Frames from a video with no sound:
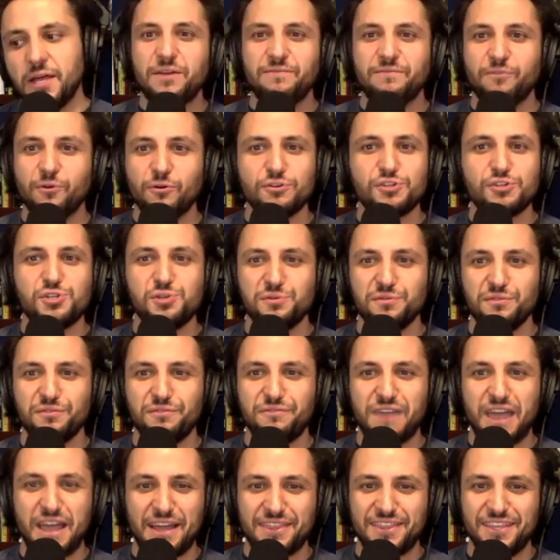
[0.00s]
virtue of the
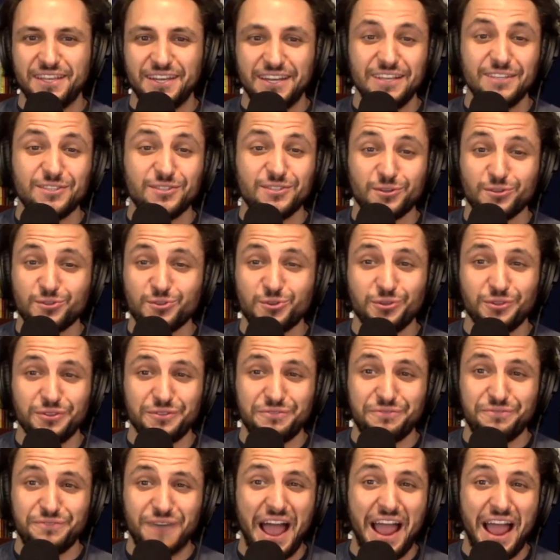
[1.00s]
fact that there's only
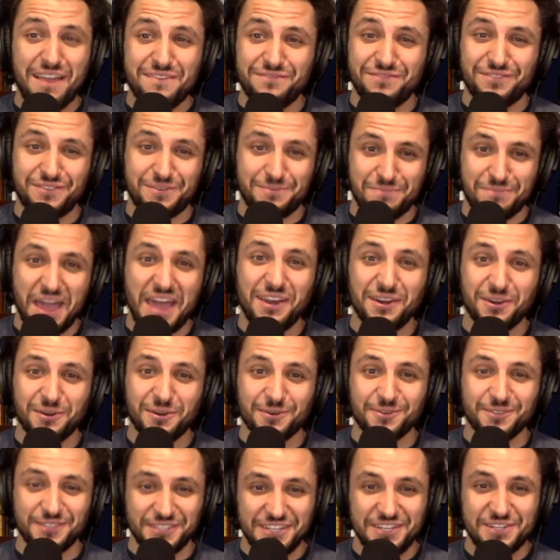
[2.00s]
five
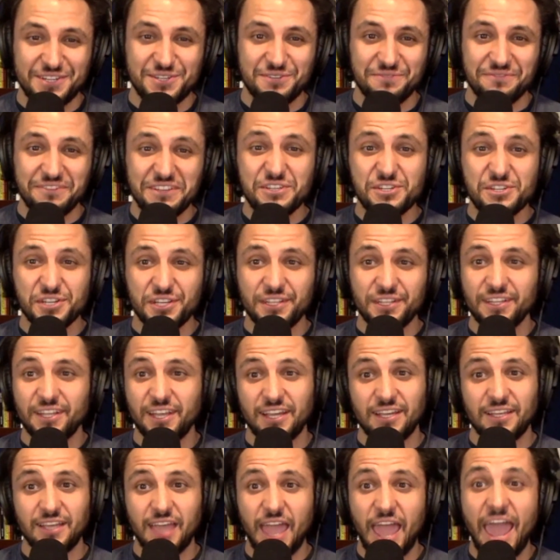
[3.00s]
competitors in each division,
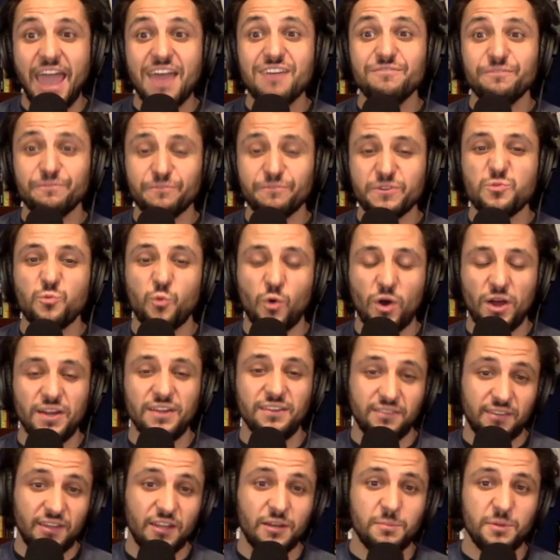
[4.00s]
like everyone
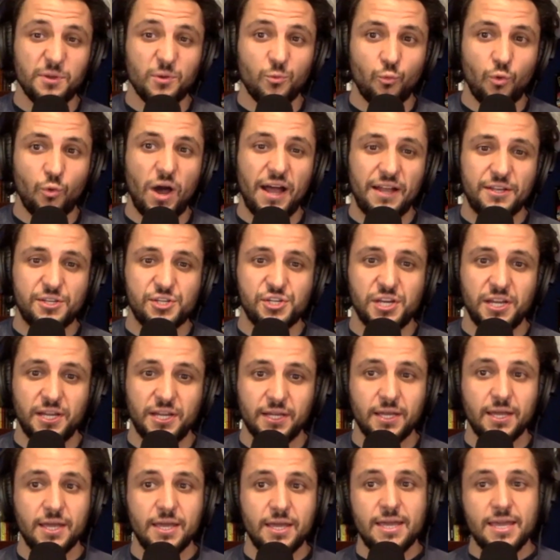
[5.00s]
is going to be
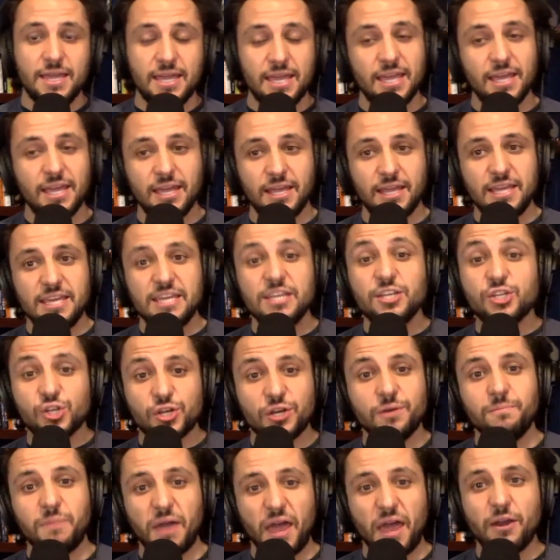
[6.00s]
watching each
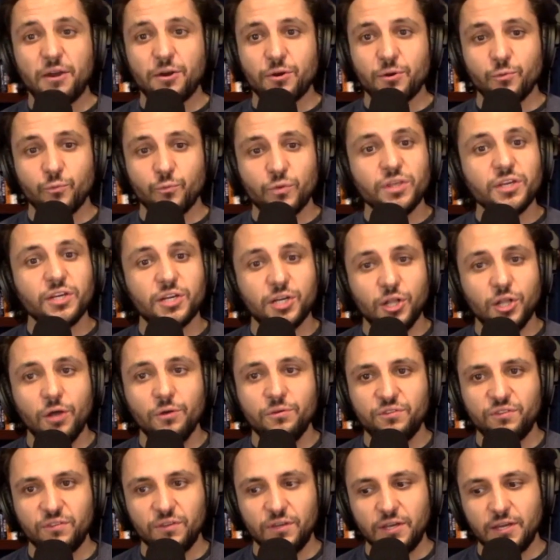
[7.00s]
competitor really
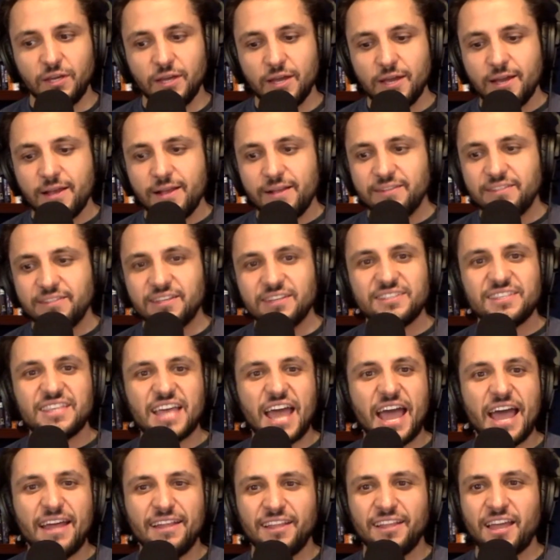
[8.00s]
closely. Does
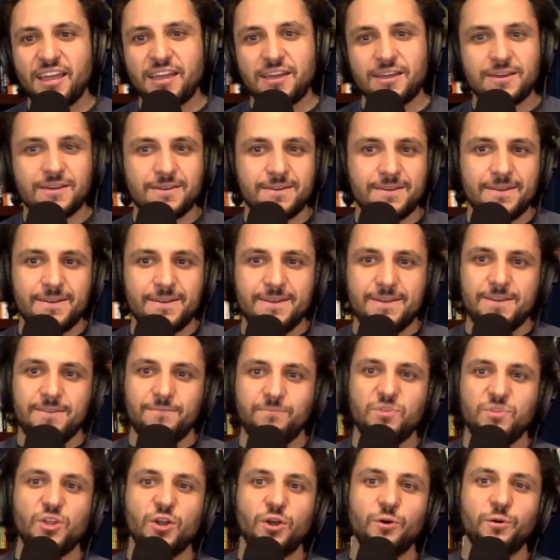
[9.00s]
that, like,
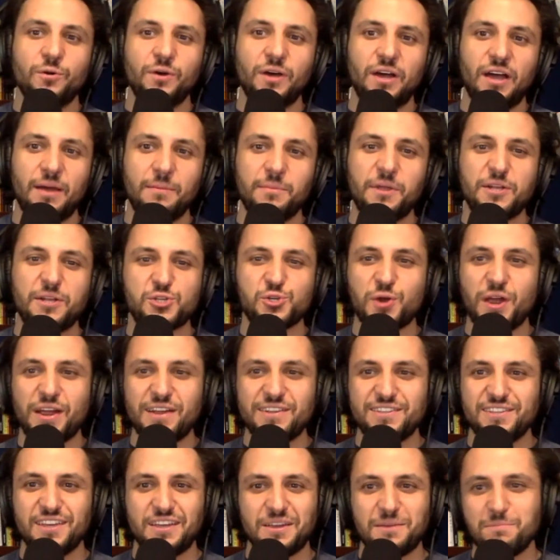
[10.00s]
you know, I'm not
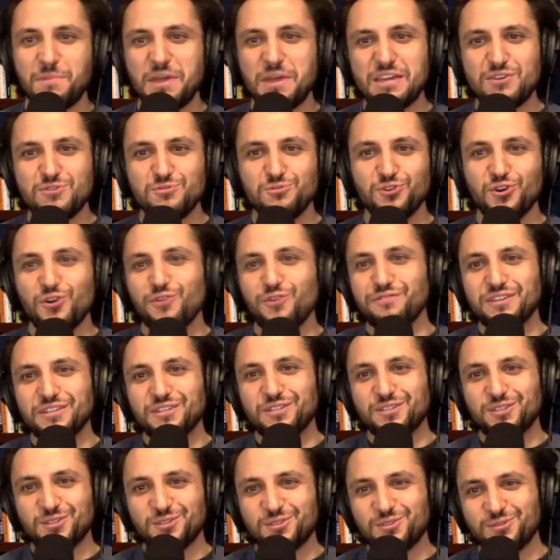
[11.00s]
trying to like make you
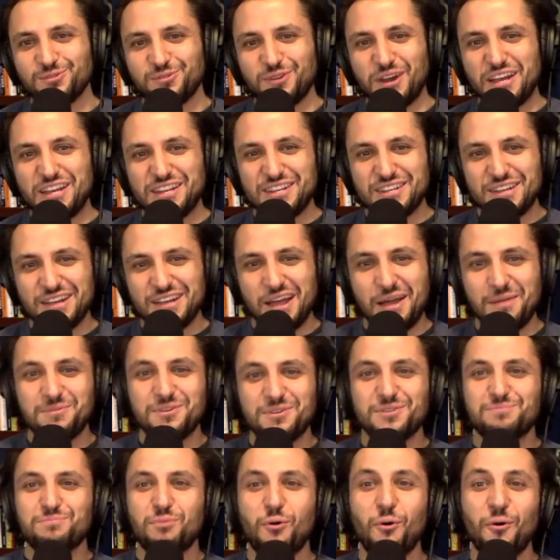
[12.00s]
nervous, right? I'm
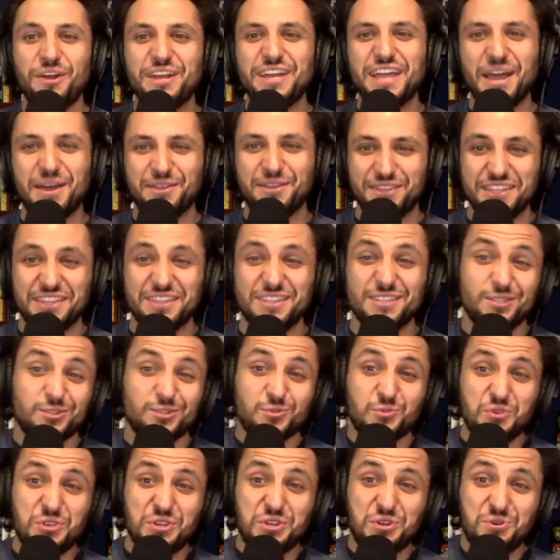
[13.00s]
just pointing out that this is a
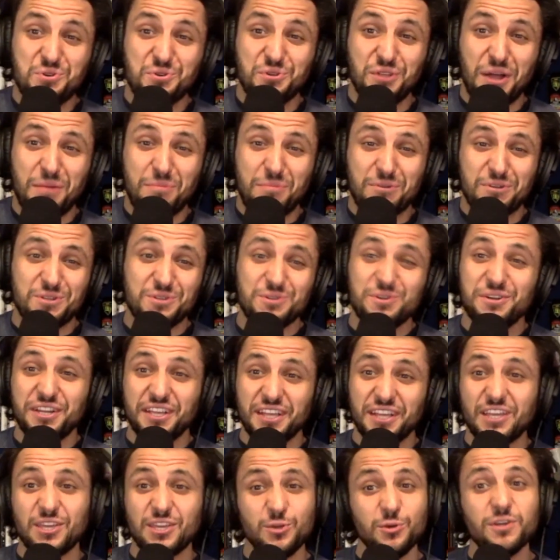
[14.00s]
really cool opportunity.
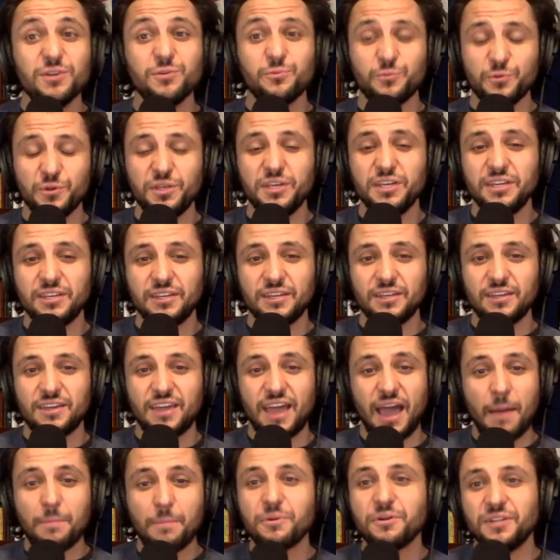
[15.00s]
Like you could really
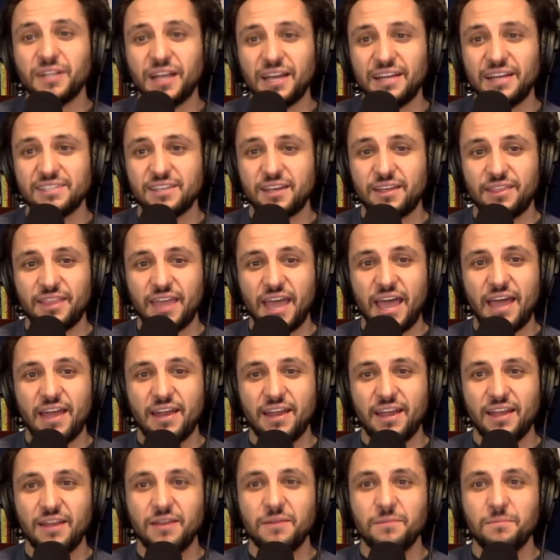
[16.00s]
capitalize on that
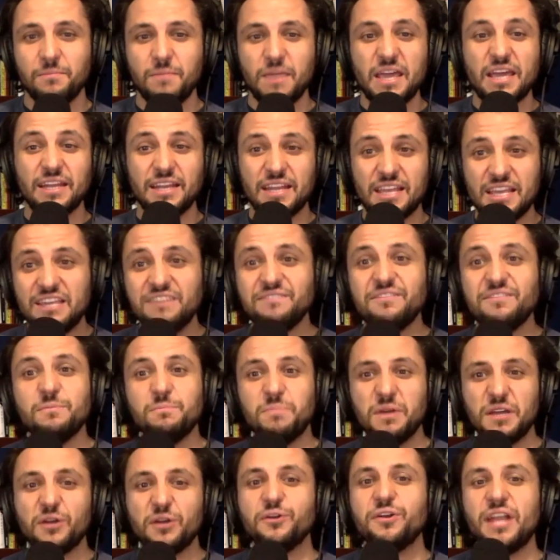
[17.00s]
and make an even
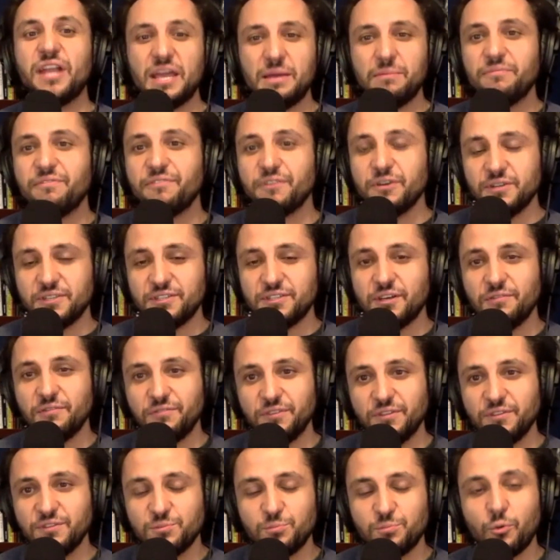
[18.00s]
bigger name for yourself
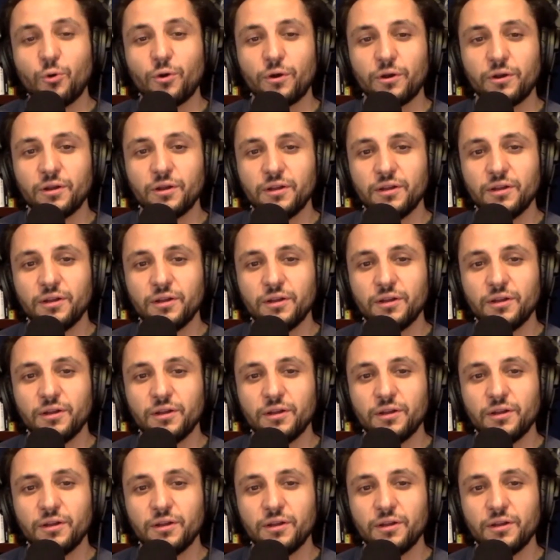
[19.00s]
in the sport.